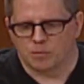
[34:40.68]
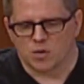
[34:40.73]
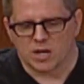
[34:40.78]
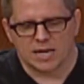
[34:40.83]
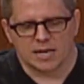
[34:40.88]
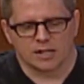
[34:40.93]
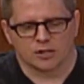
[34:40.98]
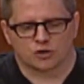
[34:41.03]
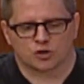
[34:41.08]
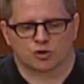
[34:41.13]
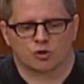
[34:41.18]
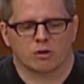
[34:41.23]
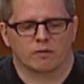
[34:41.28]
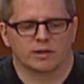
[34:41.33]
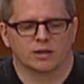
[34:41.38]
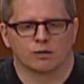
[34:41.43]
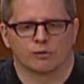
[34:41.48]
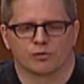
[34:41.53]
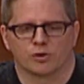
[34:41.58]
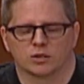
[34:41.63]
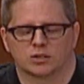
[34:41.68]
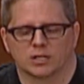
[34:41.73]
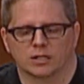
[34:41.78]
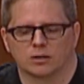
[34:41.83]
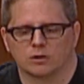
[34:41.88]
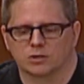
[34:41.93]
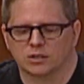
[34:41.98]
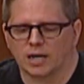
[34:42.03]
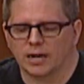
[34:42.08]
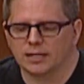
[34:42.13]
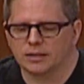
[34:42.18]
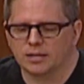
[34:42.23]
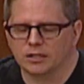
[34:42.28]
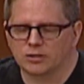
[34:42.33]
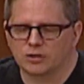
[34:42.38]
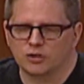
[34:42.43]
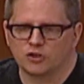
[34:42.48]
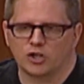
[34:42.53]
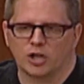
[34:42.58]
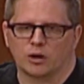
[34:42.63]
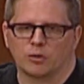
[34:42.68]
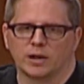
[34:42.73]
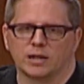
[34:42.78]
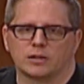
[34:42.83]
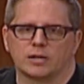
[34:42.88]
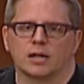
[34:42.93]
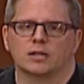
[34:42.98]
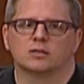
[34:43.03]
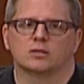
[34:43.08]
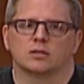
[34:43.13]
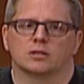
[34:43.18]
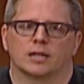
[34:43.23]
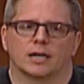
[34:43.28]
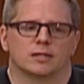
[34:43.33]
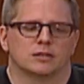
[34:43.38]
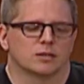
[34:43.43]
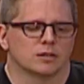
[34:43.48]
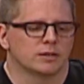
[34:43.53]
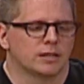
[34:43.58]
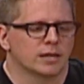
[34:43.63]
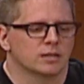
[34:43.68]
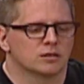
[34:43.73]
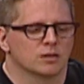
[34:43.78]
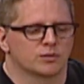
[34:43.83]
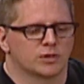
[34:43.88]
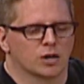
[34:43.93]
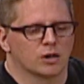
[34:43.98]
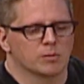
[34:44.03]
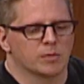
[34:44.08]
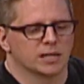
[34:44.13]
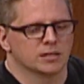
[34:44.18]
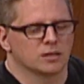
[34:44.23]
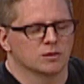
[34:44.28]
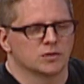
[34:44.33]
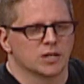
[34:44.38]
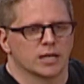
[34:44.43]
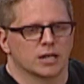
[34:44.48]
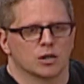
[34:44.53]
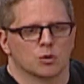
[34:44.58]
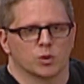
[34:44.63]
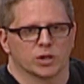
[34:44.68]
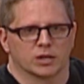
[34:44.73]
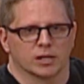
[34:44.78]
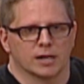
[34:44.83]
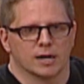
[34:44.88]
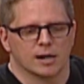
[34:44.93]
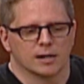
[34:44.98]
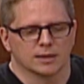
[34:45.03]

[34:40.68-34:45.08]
It is trivial for a single scientist to generate tens and tens and tens of terabytes of data with